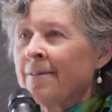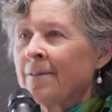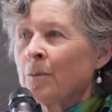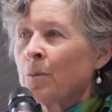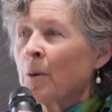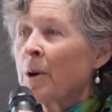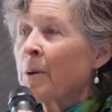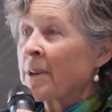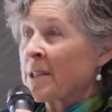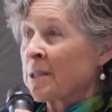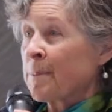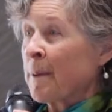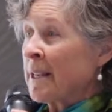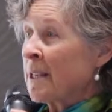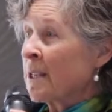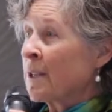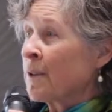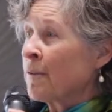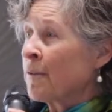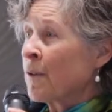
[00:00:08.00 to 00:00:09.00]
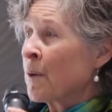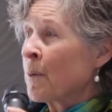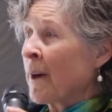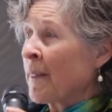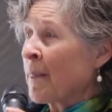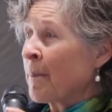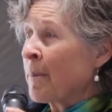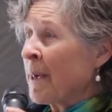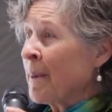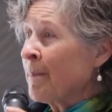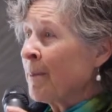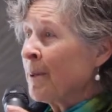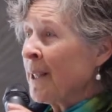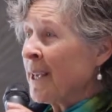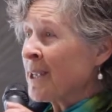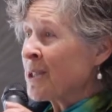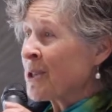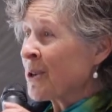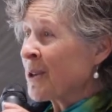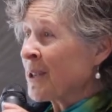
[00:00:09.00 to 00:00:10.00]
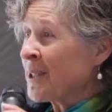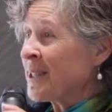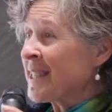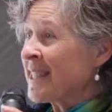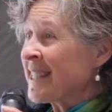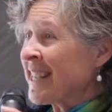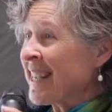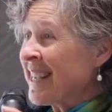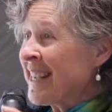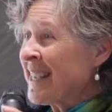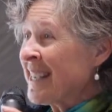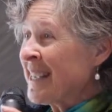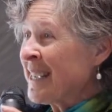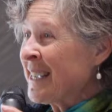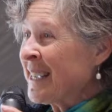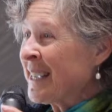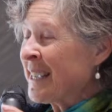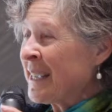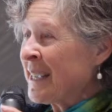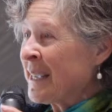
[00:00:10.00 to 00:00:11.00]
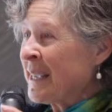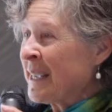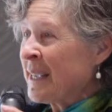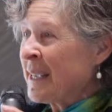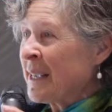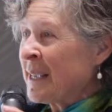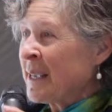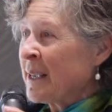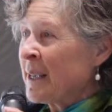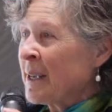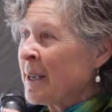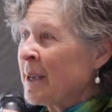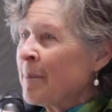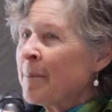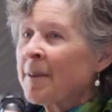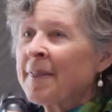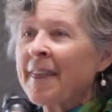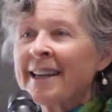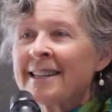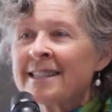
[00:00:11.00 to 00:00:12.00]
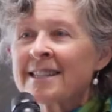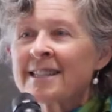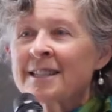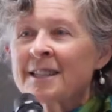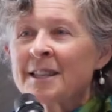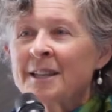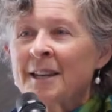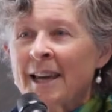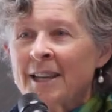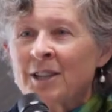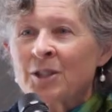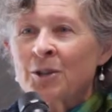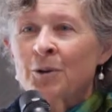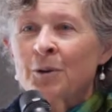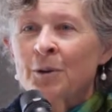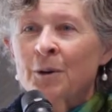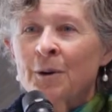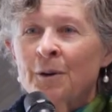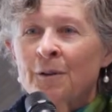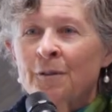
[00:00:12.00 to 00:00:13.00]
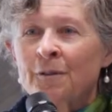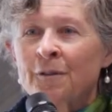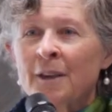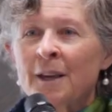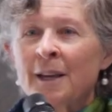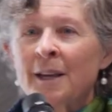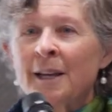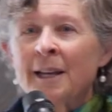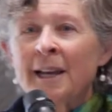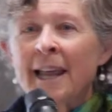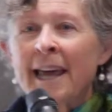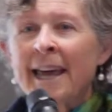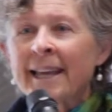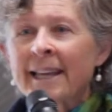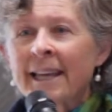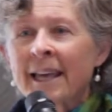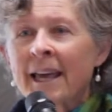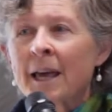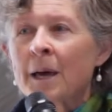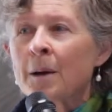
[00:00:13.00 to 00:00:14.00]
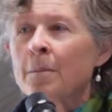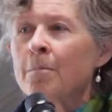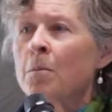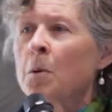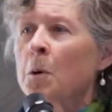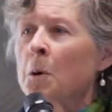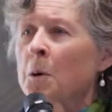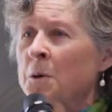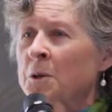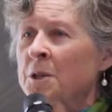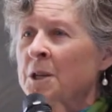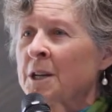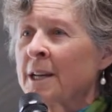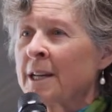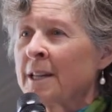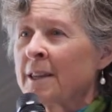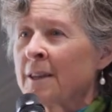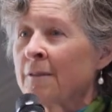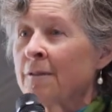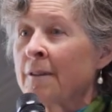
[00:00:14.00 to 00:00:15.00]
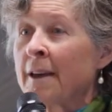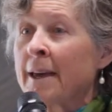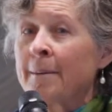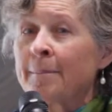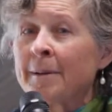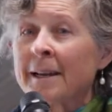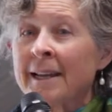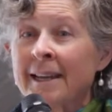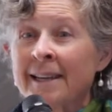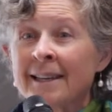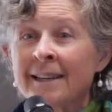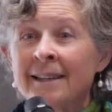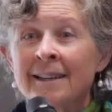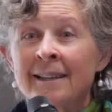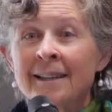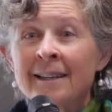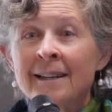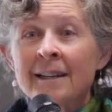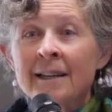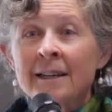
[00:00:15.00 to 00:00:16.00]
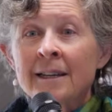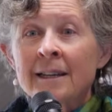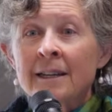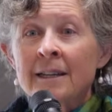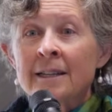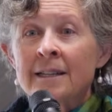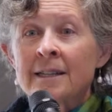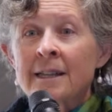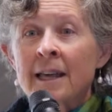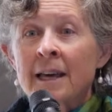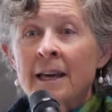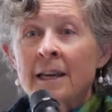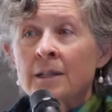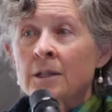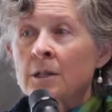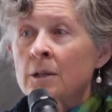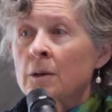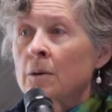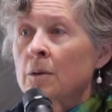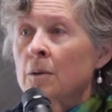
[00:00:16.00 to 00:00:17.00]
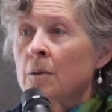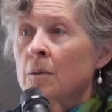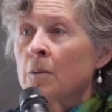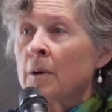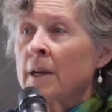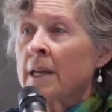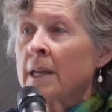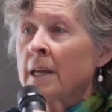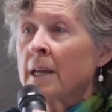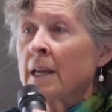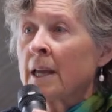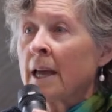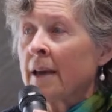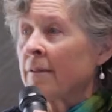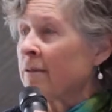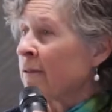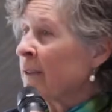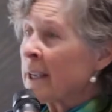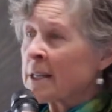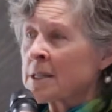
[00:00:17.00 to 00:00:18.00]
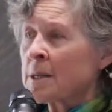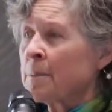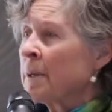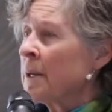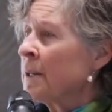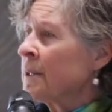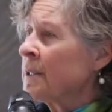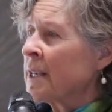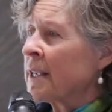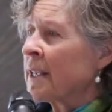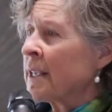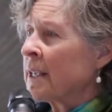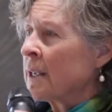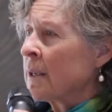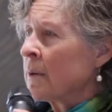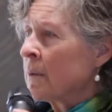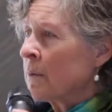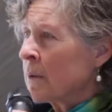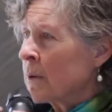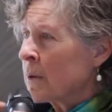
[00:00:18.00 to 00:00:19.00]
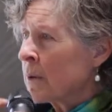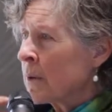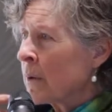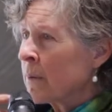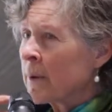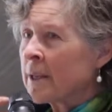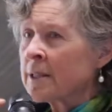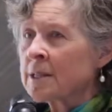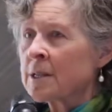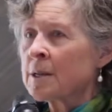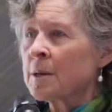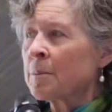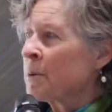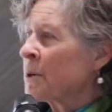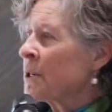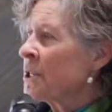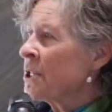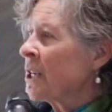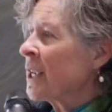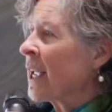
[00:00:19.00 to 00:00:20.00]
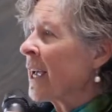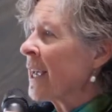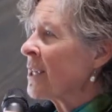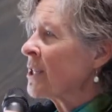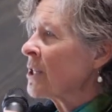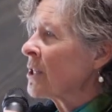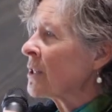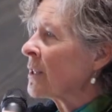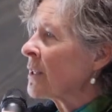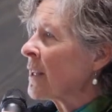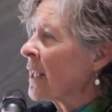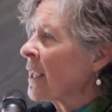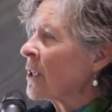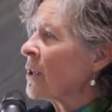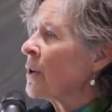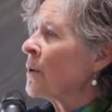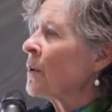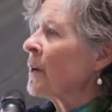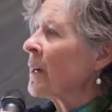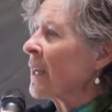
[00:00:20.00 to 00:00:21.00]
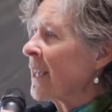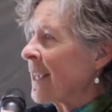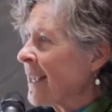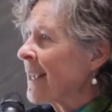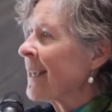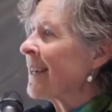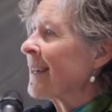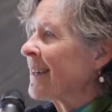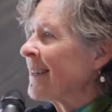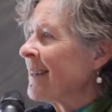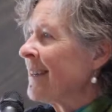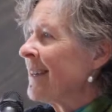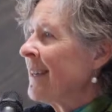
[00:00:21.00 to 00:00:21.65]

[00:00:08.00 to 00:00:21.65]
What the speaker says: We're expecting a few other people, as you can see, but that's the nature of the Landcare Mort, the family, is that we have flexibility. You know, it's an appreciation that you are here,